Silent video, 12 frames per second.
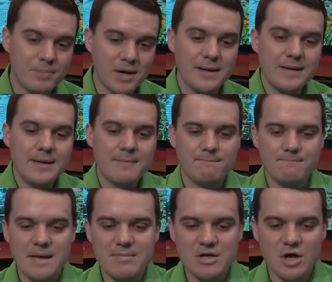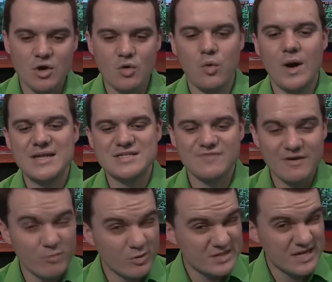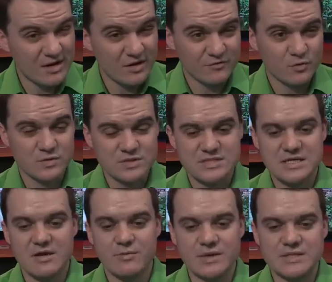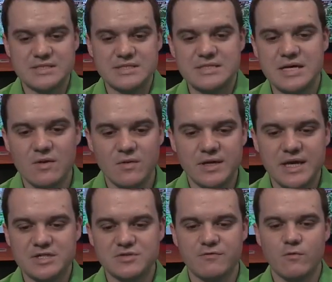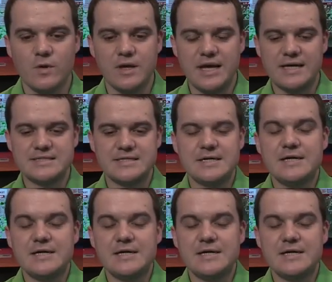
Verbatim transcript: but maybe not quite as favorable down off towards the southwest. Let's take a look at your forecast